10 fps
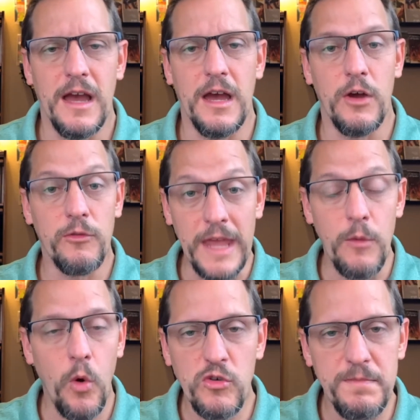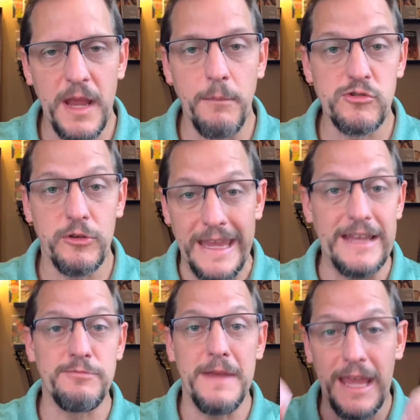they won't be able to
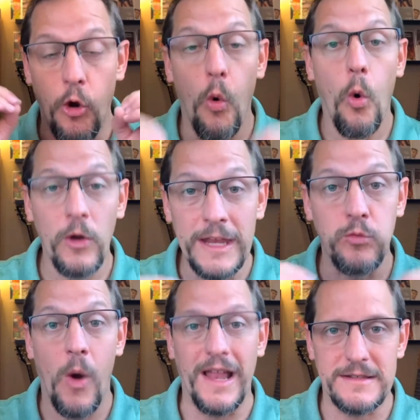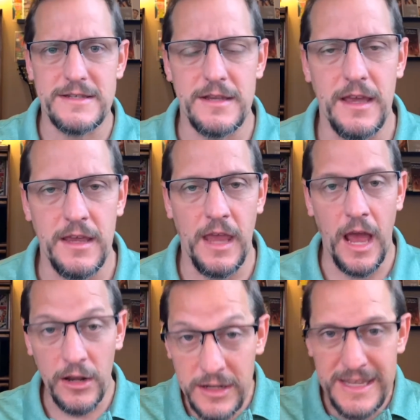hit me all at once.
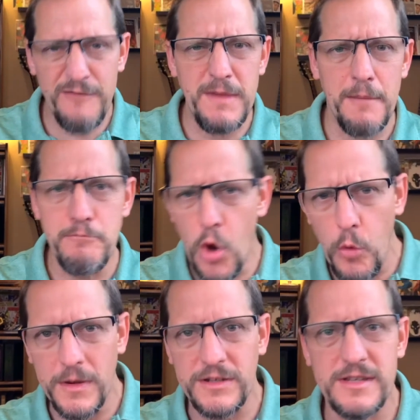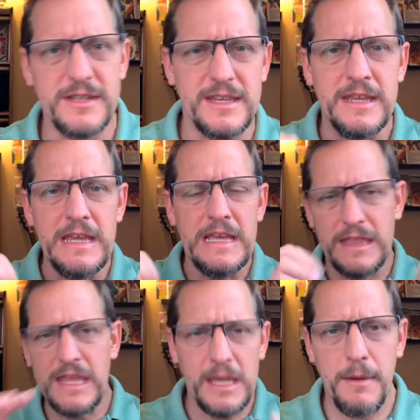I'll give me a moment to
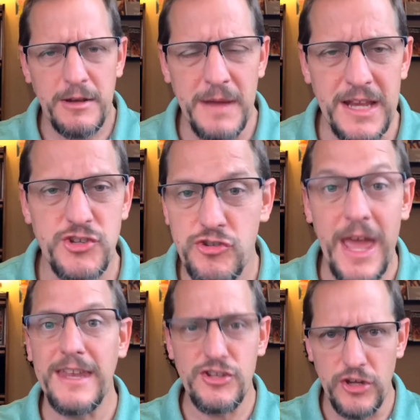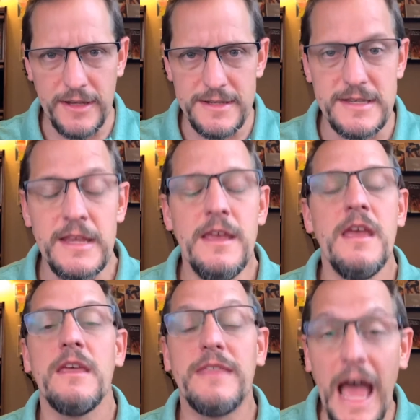think about my strategies.
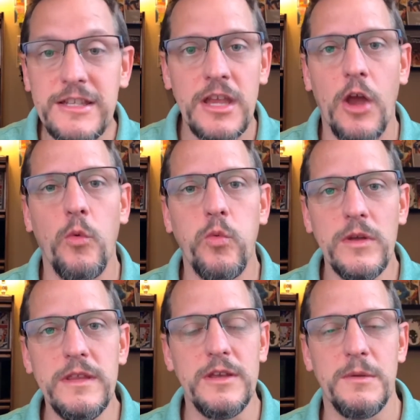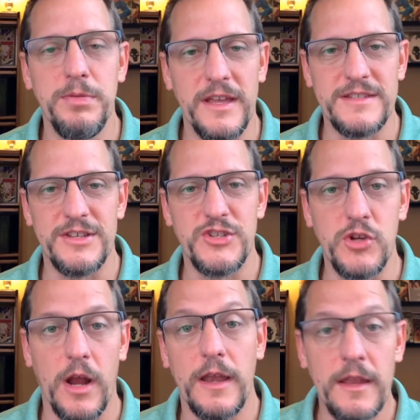That's a really good place to
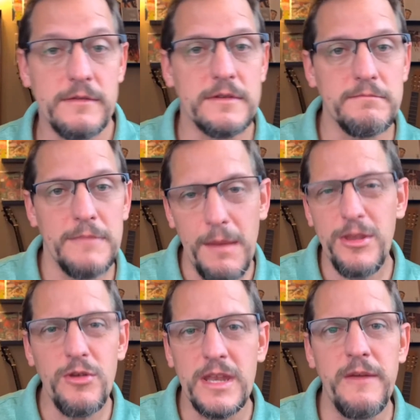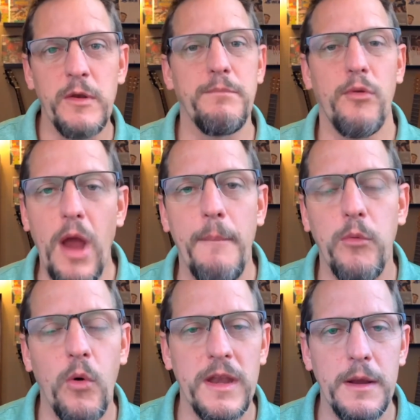start. And maybe you can even prep
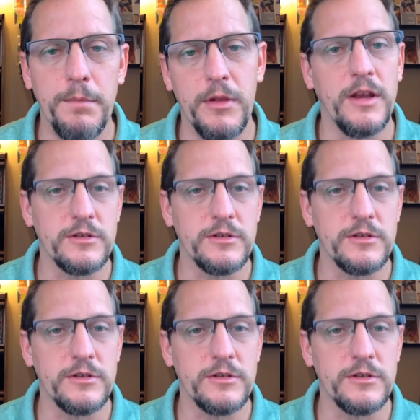one of your players